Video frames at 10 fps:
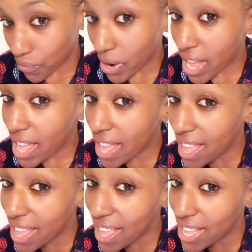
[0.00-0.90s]

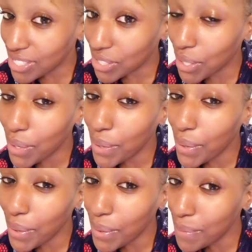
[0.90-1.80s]

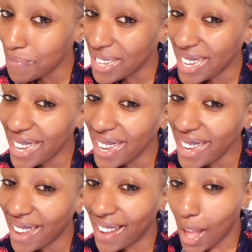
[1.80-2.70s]
rescue me,